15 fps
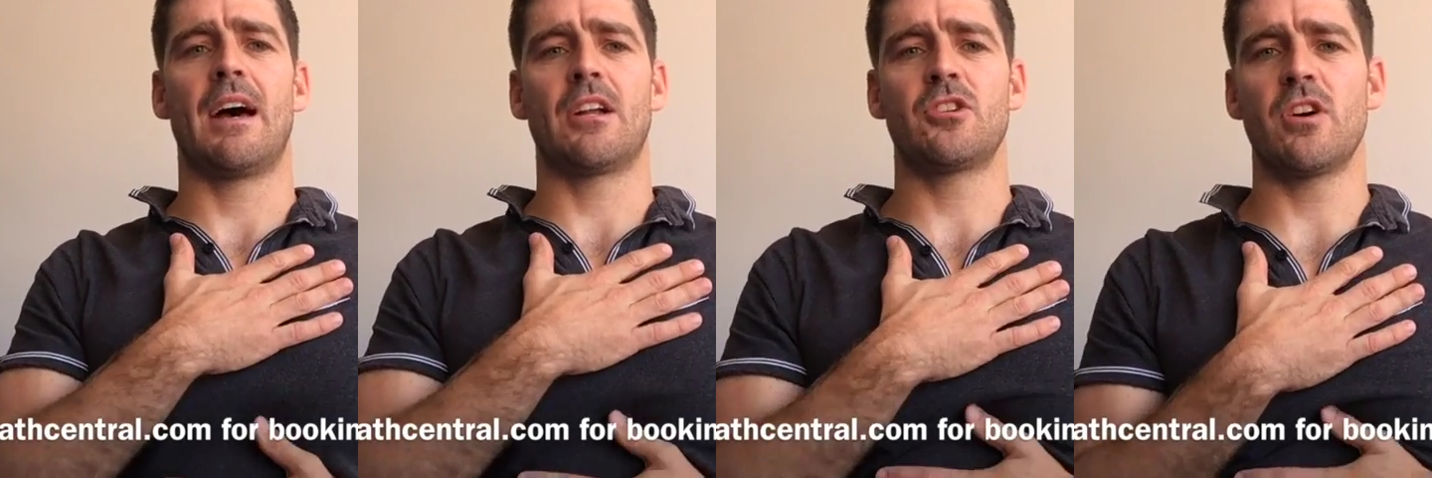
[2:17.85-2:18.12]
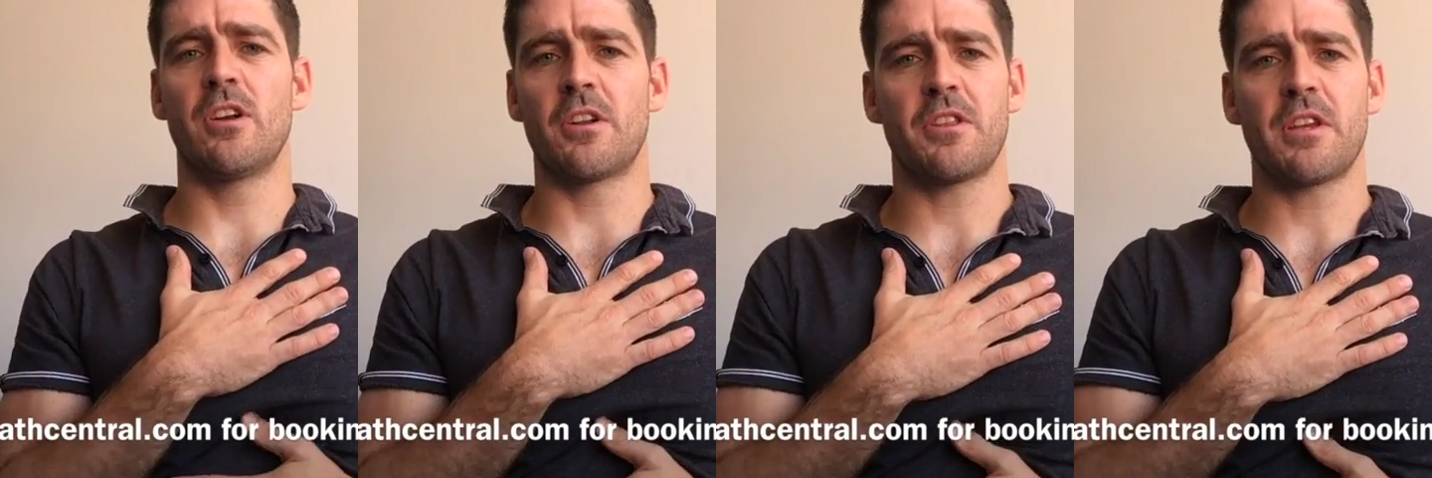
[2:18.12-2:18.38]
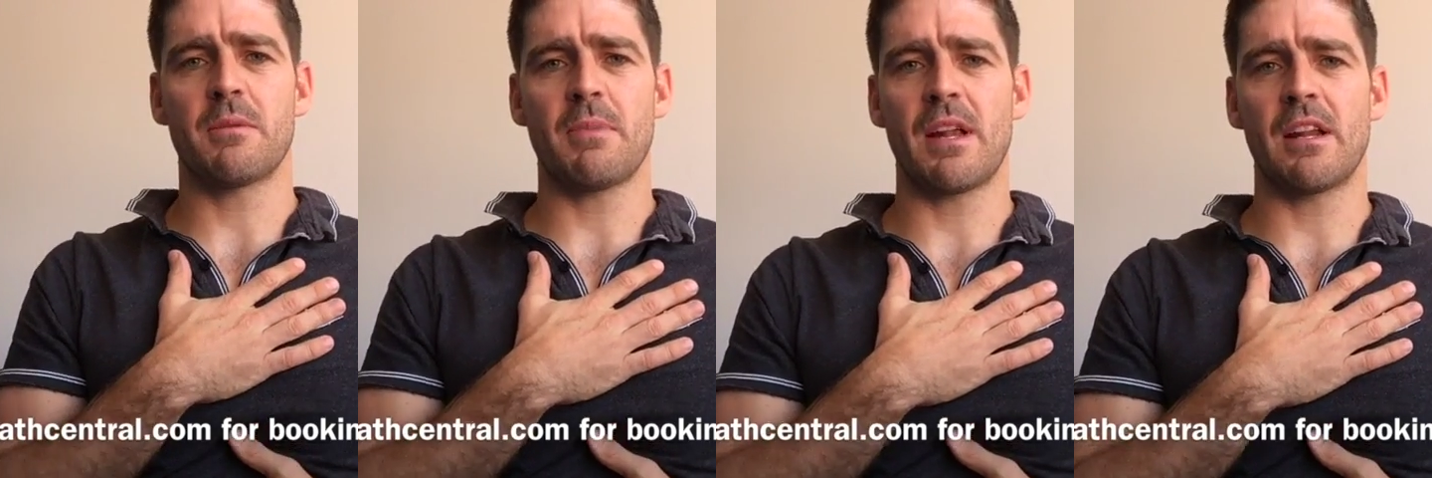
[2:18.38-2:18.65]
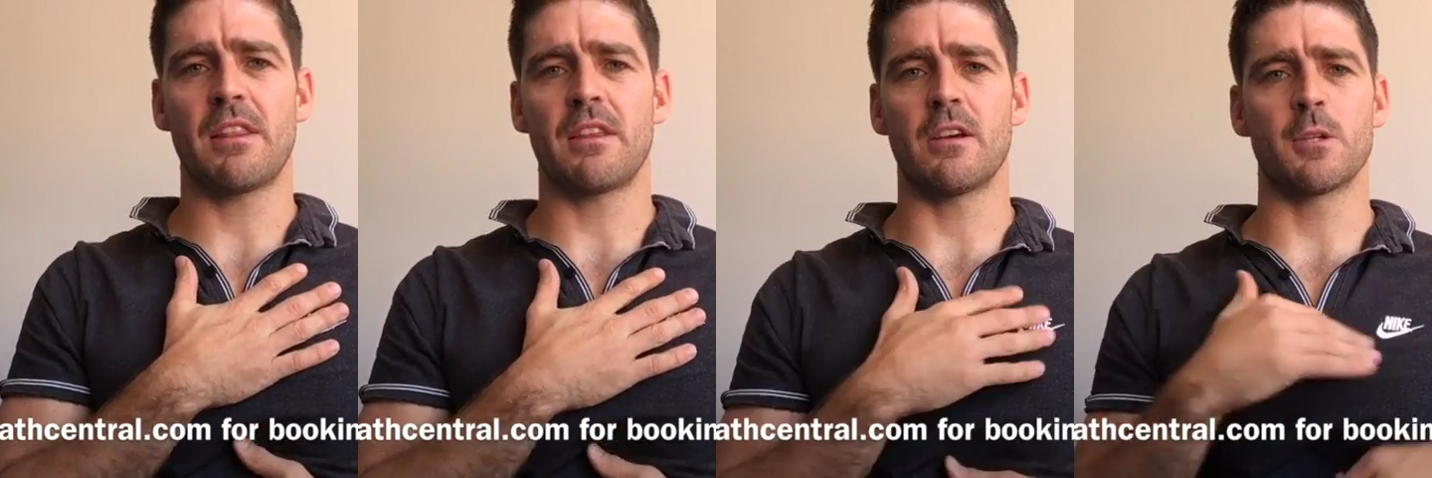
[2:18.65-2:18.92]
Try not to think about
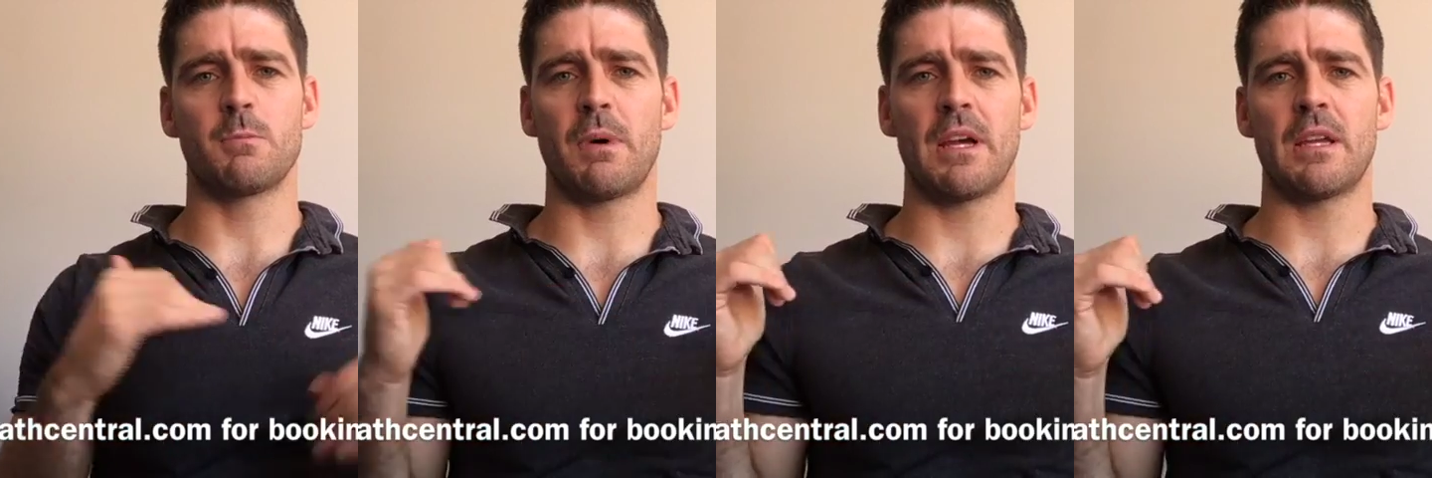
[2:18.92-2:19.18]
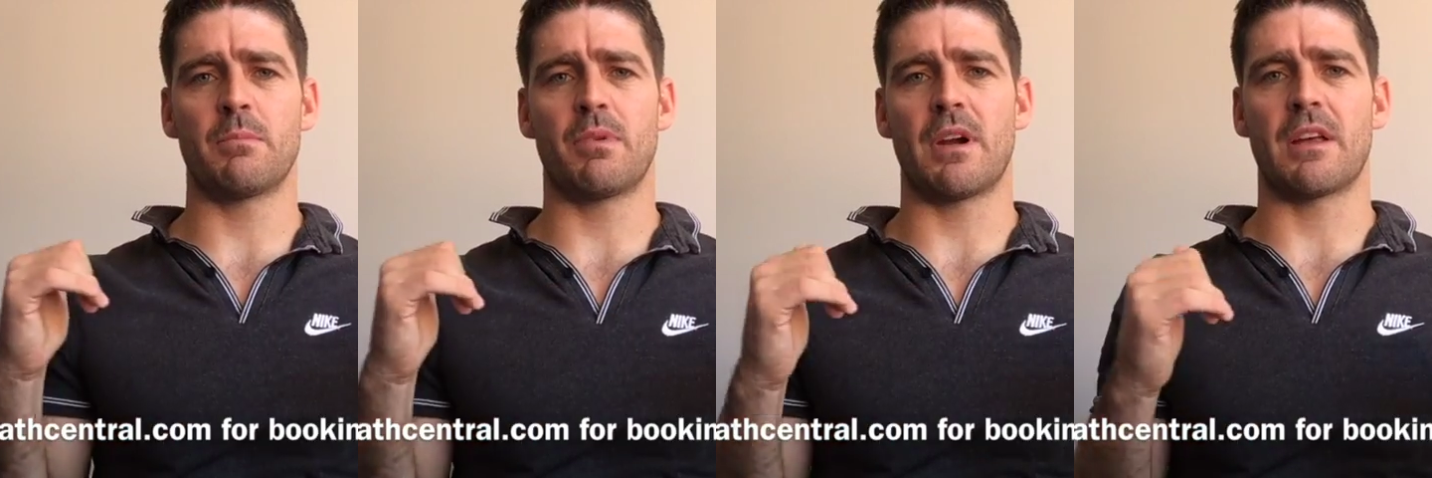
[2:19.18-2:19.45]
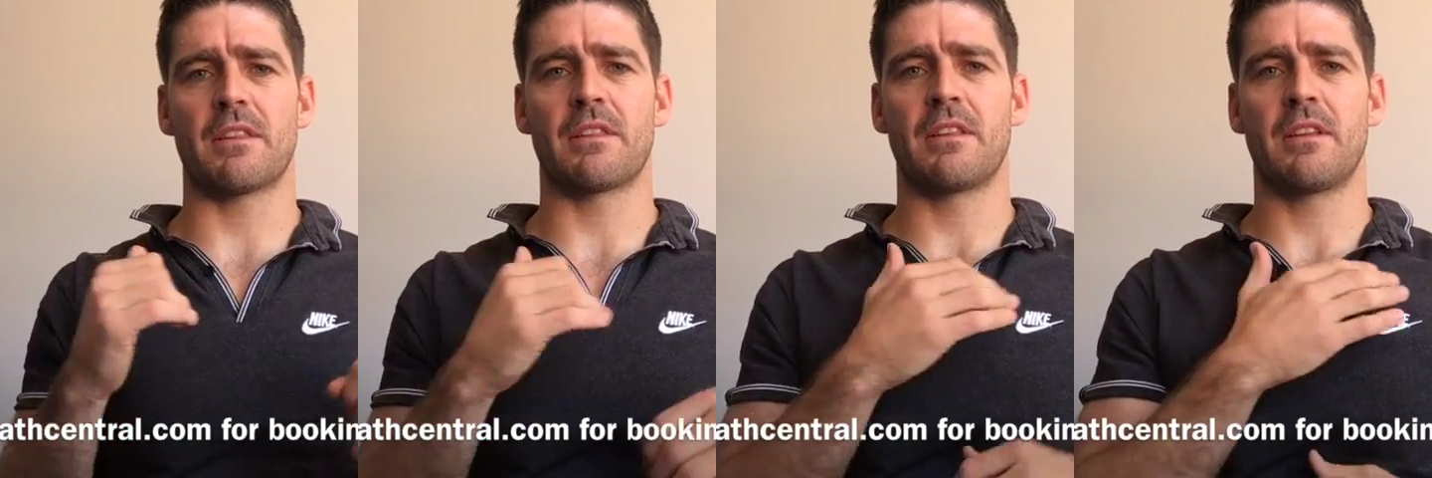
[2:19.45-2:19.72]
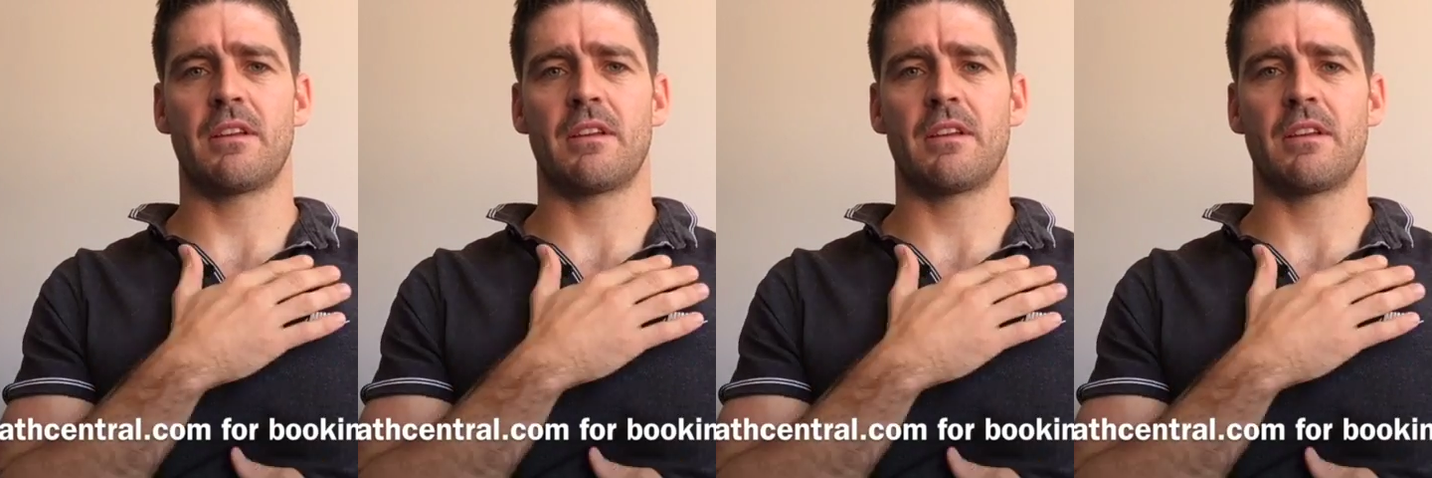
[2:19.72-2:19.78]
anything else but your breath.